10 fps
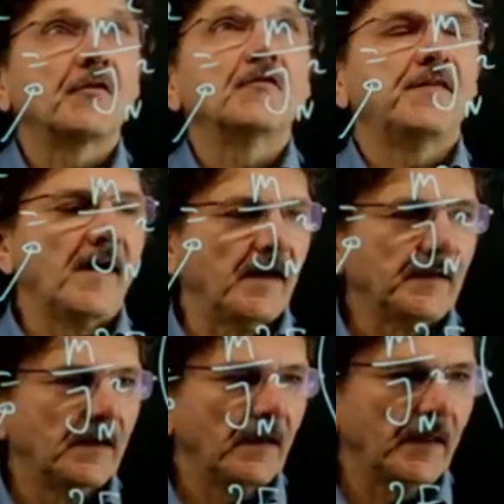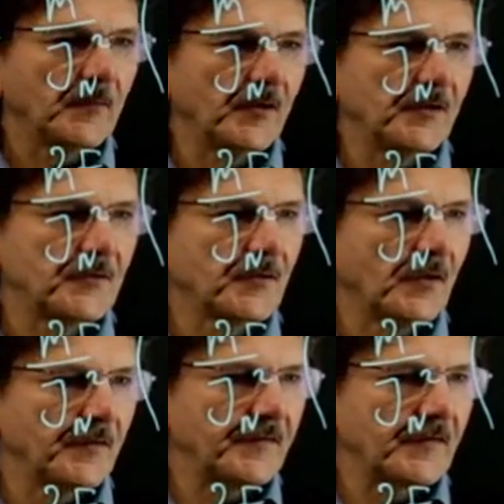for fun, I'm going to
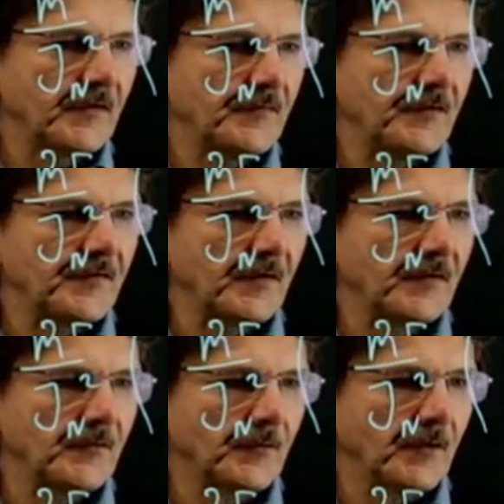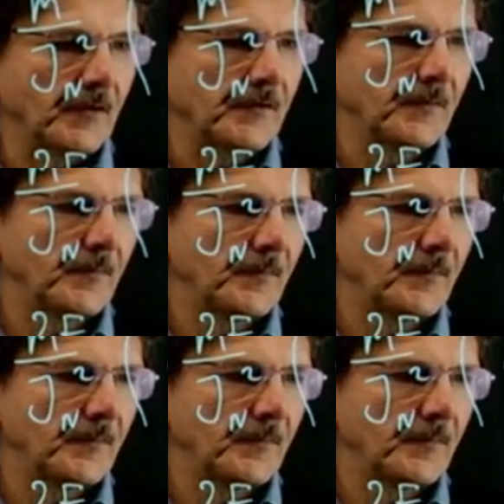call this coefficient u naught.